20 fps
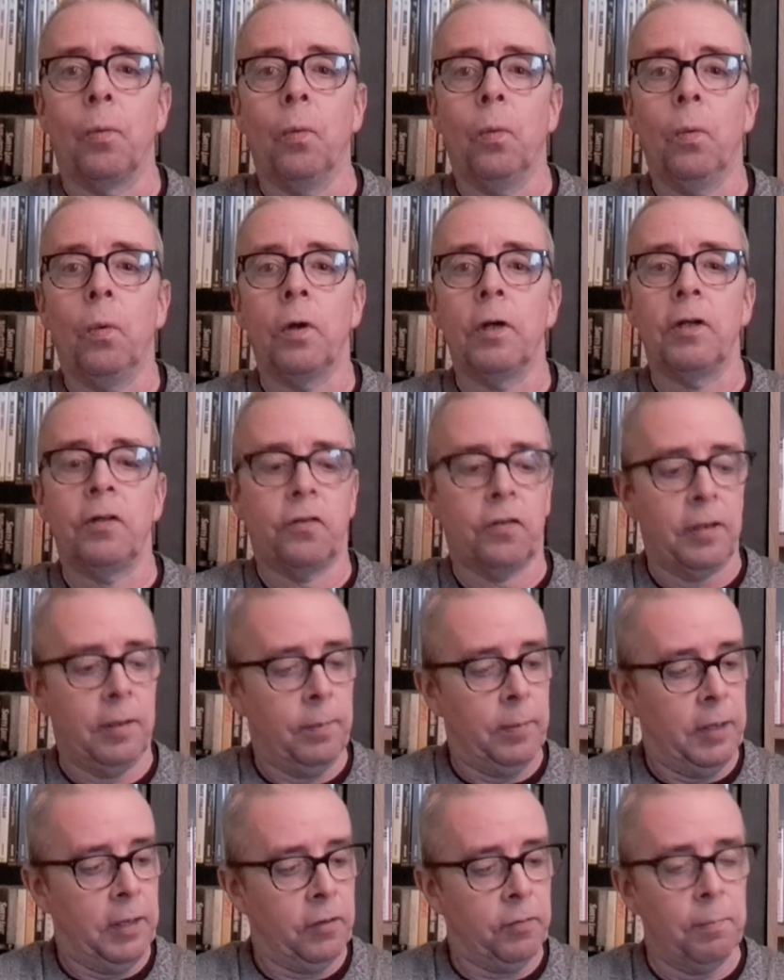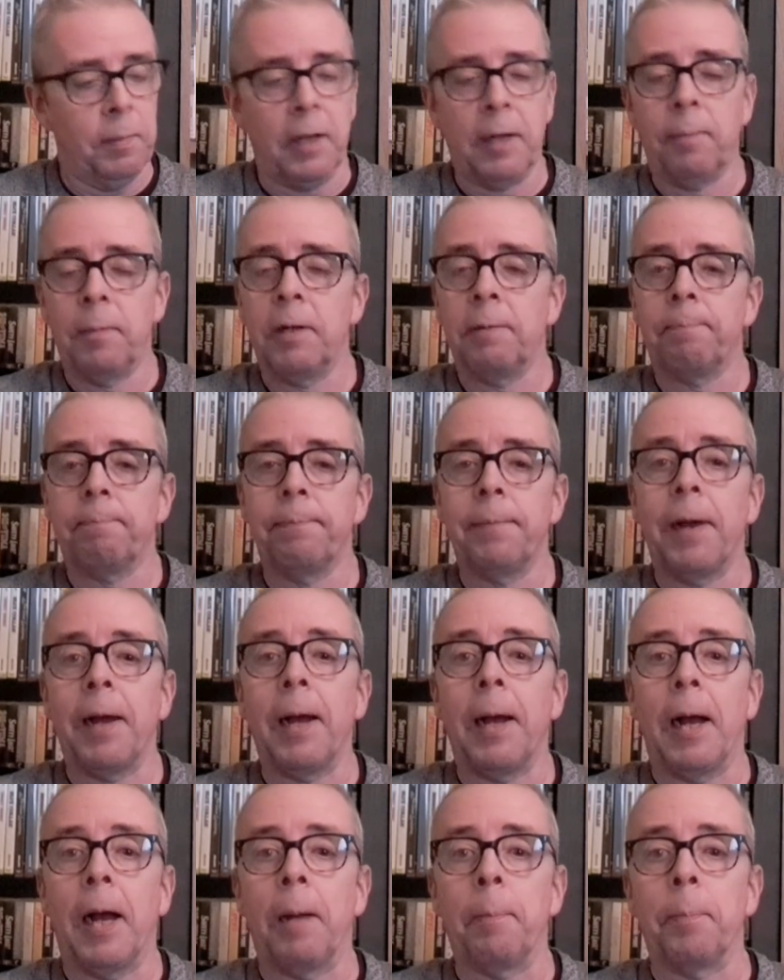What he sent me has made me
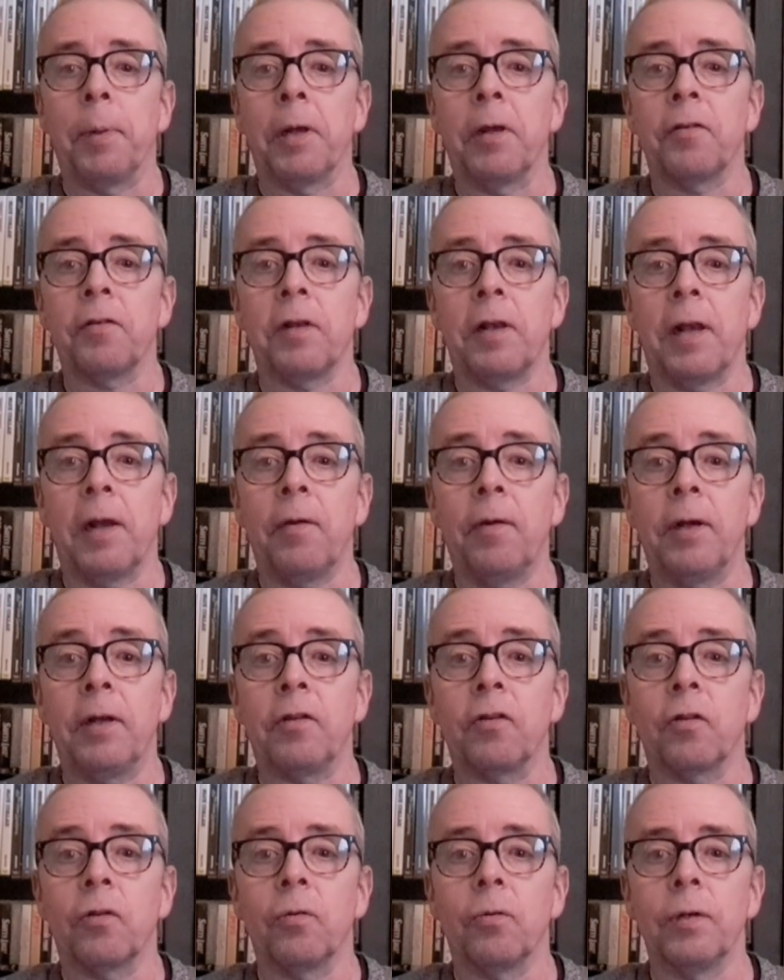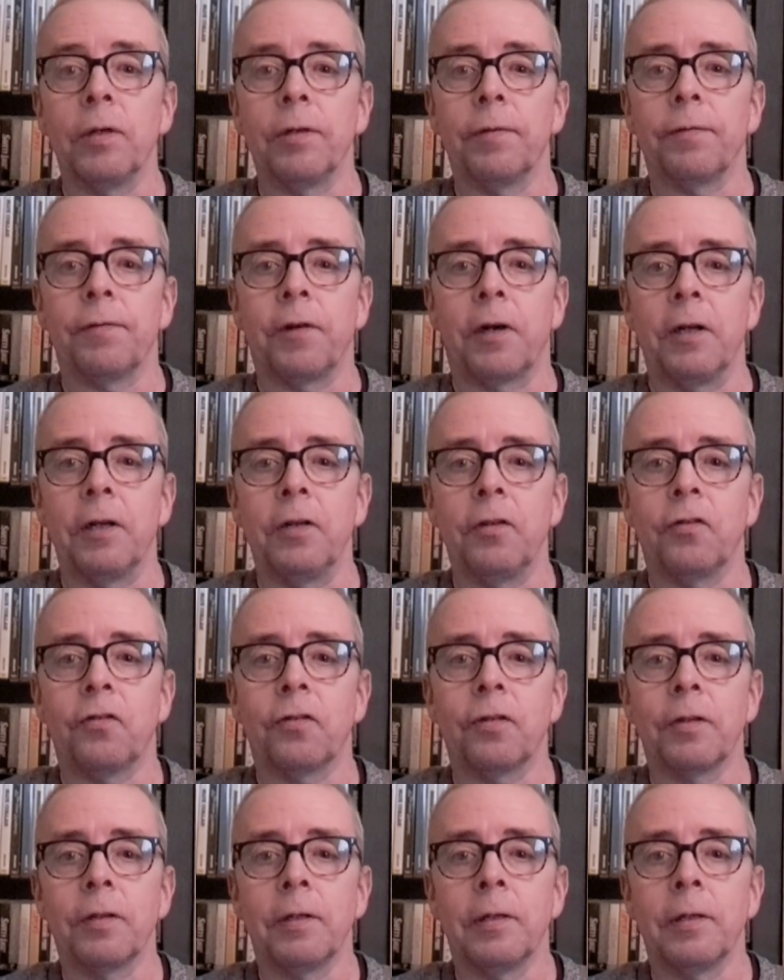happy as Larry, to coin a phrase.